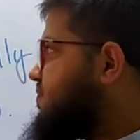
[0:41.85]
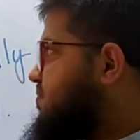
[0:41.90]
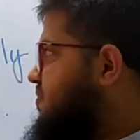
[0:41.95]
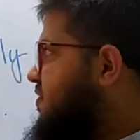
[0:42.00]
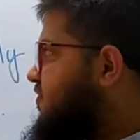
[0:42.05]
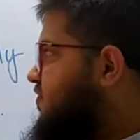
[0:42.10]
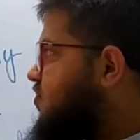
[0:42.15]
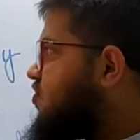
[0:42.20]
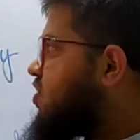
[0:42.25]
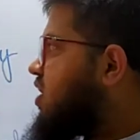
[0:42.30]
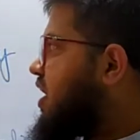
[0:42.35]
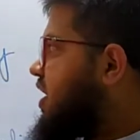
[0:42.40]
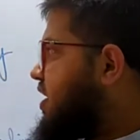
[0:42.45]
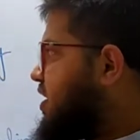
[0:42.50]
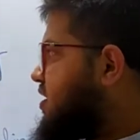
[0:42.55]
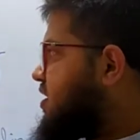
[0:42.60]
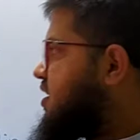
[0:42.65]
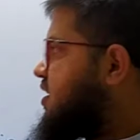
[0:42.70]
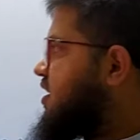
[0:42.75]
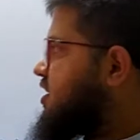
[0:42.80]
Before
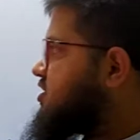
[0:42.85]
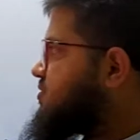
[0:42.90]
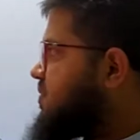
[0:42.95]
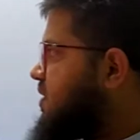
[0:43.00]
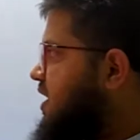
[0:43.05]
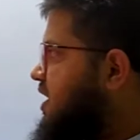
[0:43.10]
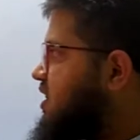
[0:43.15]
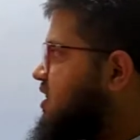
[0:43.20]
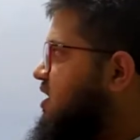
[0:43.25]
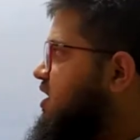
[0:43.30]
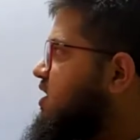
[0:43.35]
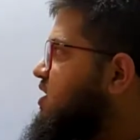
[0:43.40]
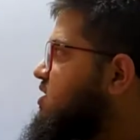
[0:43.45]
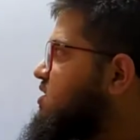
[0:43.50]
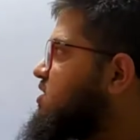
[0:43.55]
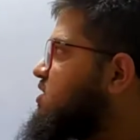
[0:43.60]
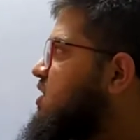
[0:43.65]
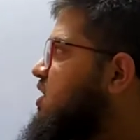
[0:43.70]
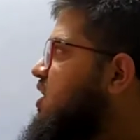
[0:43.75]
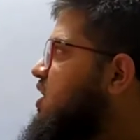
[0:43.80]
I explain
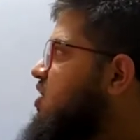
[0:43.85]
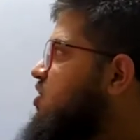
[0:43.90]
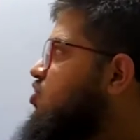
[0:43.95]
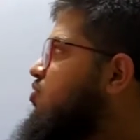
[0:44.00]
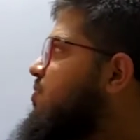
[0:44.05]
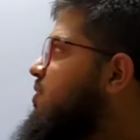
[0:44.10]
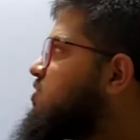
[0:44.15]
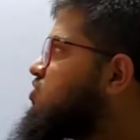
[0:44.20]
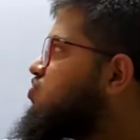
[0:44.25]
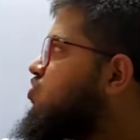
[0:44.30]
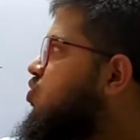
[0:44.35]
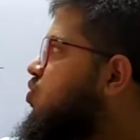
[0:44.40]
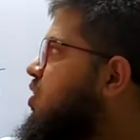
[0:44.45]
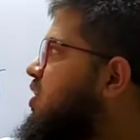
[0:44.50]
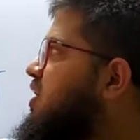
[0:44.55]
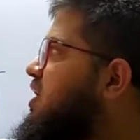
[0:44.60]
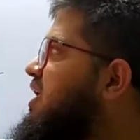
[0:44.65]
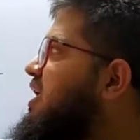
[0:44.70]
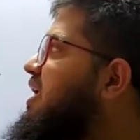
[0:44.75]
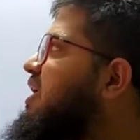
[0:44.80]
this, you must know
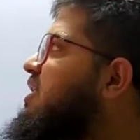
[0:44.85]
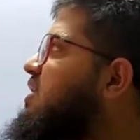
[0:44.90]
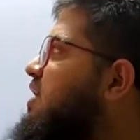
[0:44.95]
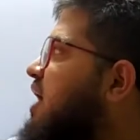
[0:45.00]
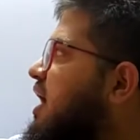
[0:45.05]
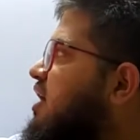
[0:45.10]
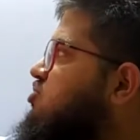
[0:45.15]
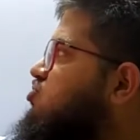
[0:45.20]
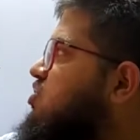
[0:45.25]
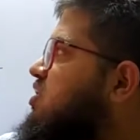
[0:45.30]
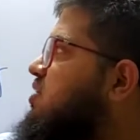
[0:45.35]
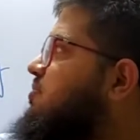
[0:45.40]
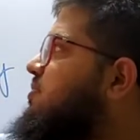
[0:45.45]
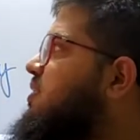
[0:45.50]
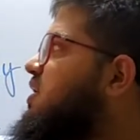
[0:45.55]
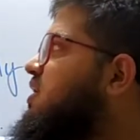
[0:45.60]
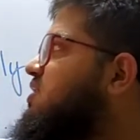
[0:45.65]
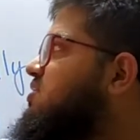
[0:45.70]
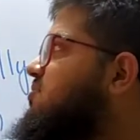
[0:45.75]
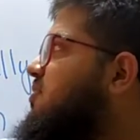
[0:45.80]
what yield actually
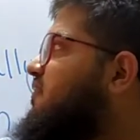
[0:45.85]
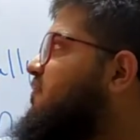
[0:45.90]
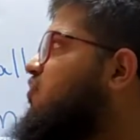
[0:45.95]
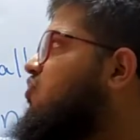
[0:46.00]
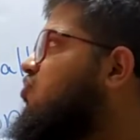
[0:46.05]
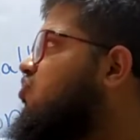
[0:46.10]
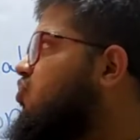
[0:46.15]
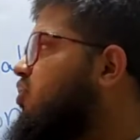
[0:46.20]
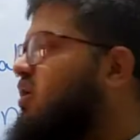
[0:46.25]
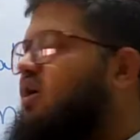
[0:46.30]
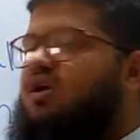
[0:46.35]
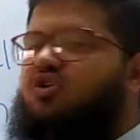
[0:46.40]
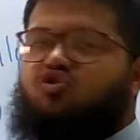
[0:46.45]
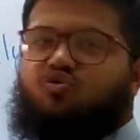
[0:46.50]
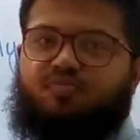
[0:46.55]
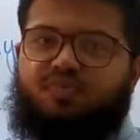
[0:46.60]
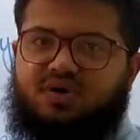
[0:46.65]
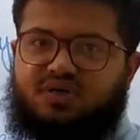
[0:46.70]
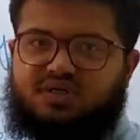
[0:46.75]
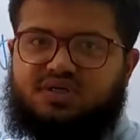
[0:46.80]
means before going
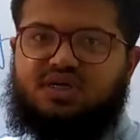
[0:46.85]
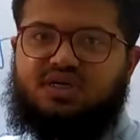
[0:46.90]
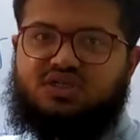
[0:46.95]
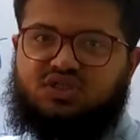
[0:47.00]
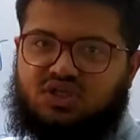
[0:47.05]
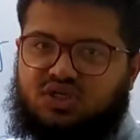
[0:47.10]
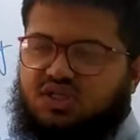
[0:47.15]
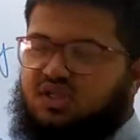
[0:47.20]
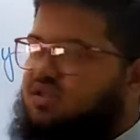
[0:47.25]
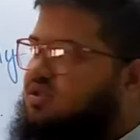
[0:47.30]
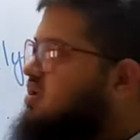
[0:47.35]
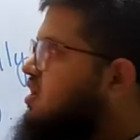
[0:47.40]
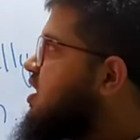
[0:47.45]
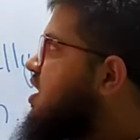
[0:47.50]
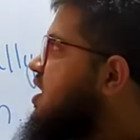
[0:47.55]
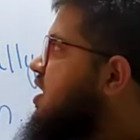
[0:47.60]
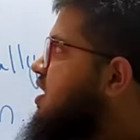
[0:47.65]
into percentage yield.